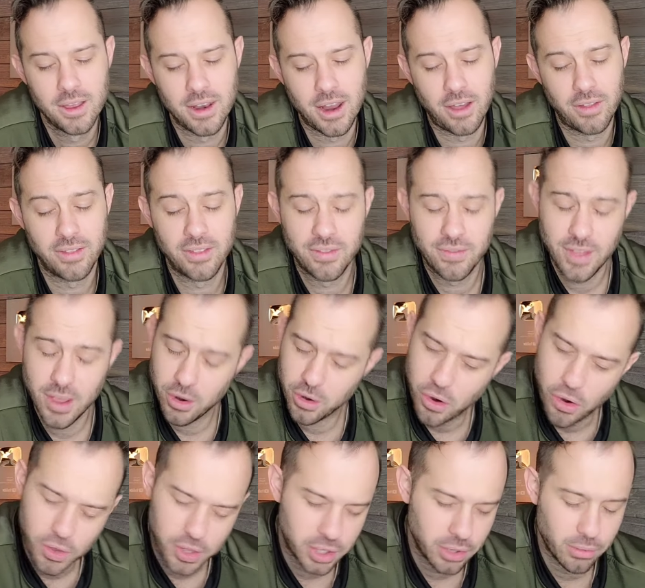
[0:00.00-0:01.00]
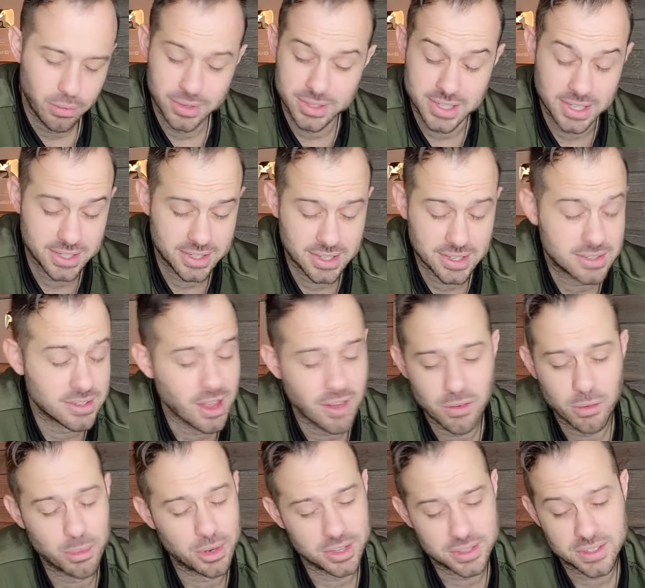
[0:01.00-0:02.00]
Now, they're calling it a resistance
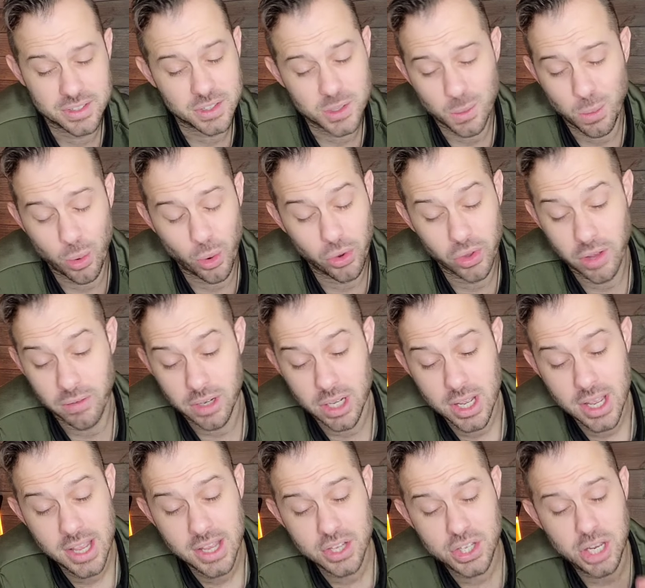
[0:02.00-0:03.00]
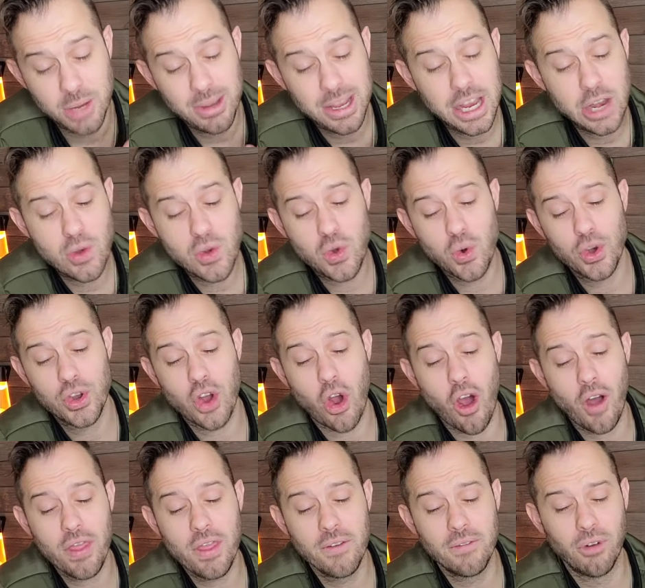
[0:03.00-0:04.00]
level, but it's a support level. Shiba Inu coin
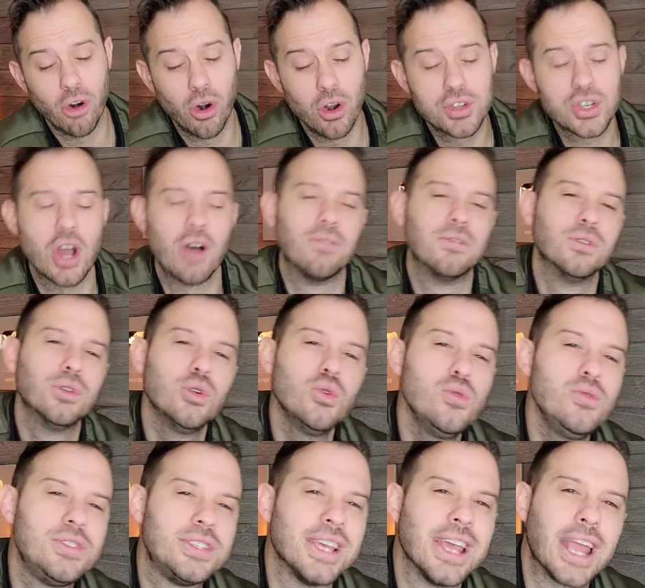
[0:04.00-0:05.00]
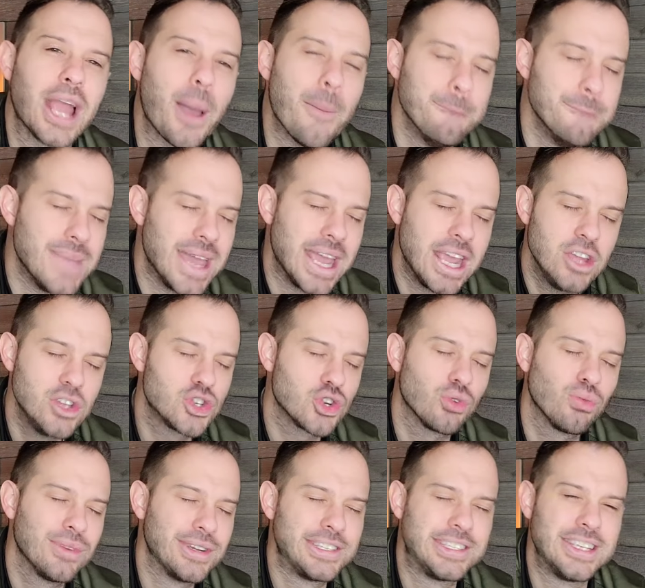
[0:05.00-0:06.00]
on the verge of losing major
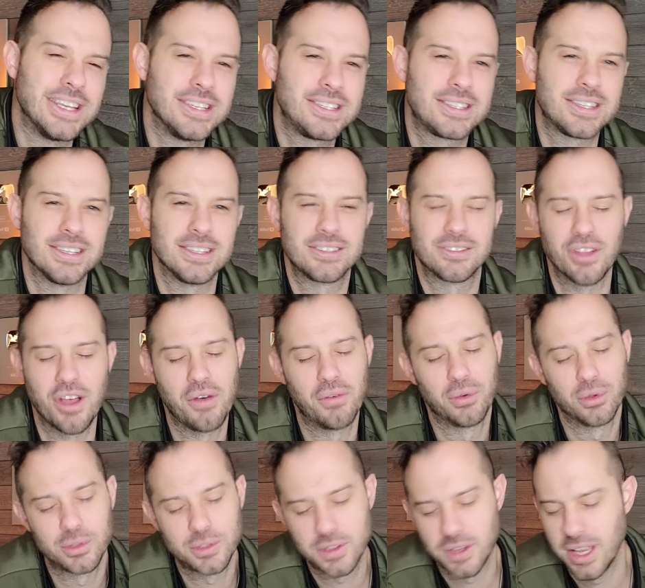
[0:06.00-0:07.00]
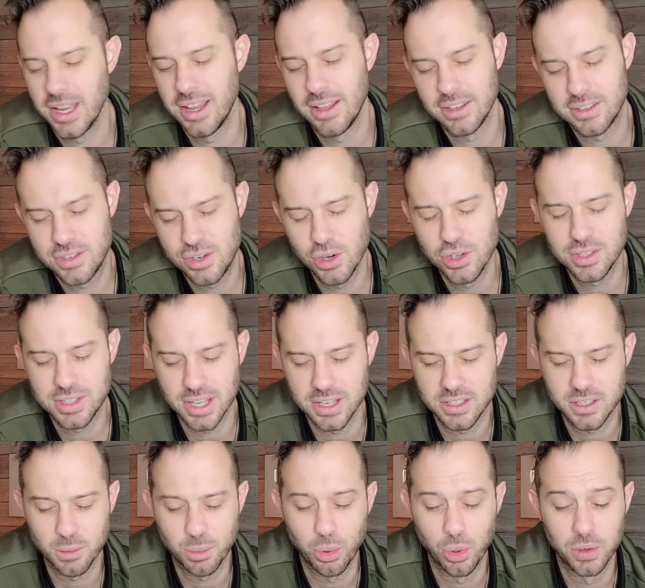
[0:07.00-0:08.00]
resistance levels. And it should say
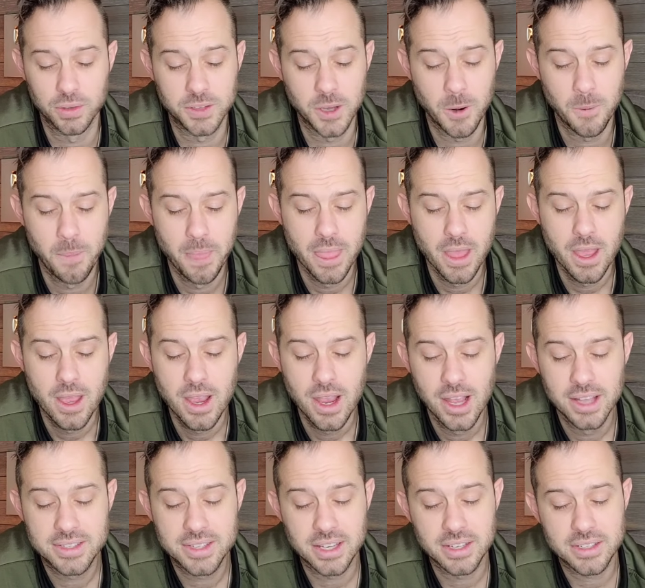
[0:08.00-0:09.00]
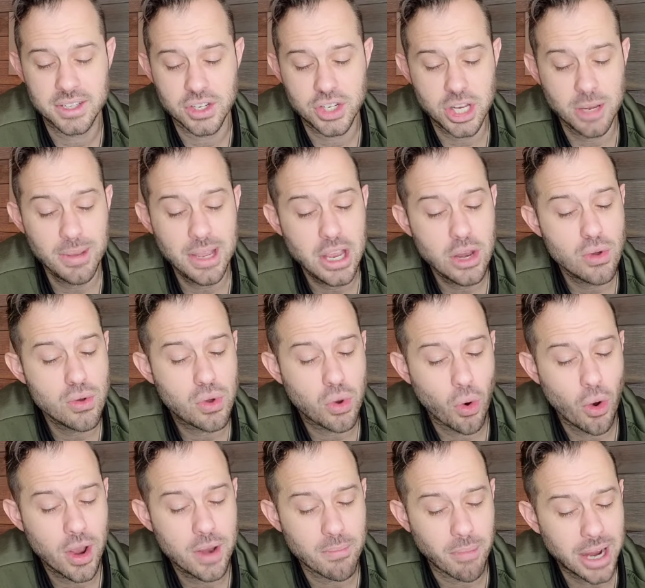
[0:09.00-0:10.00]
support there. It says Shiba Inu
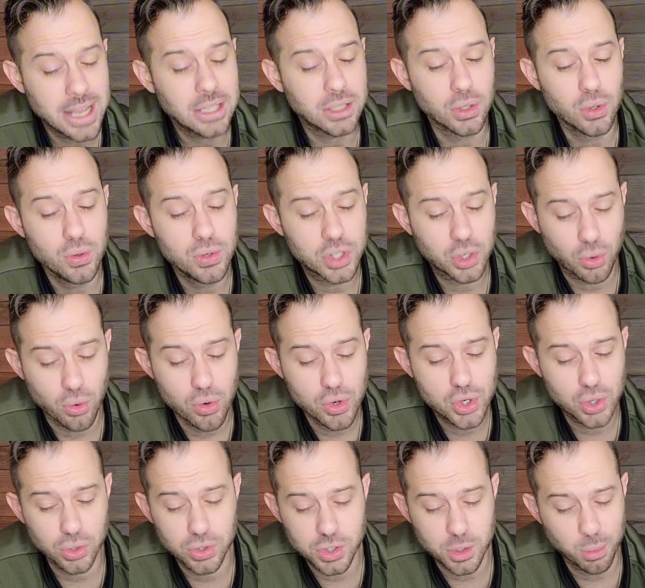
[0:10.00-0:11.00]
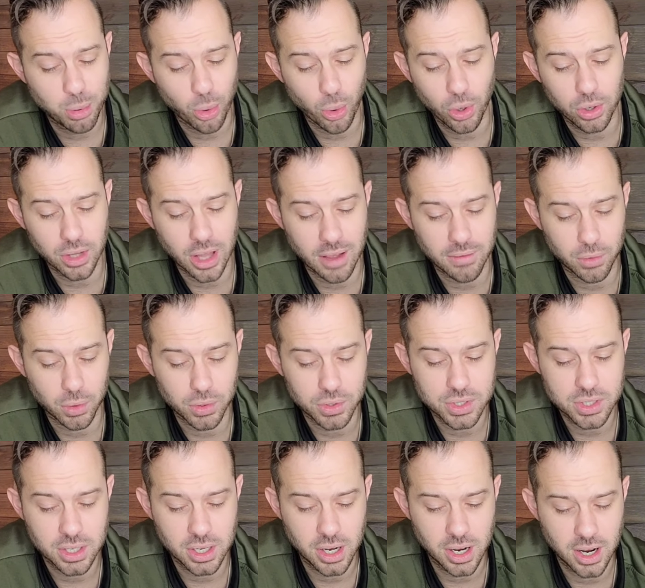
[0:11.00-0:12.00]
coin might lose crucial support
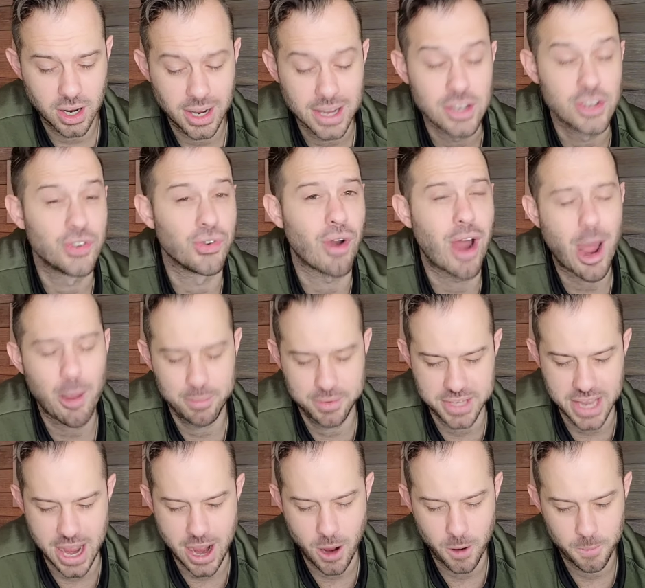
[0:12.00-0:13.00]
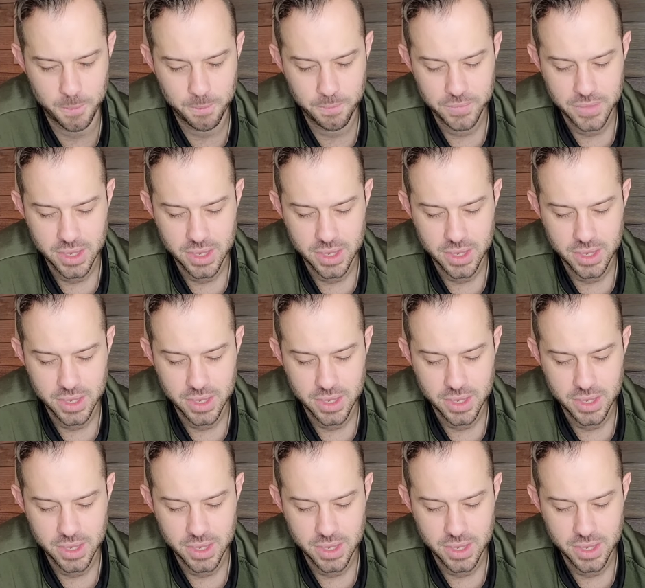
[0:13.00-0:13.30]
levels uh, and drop down.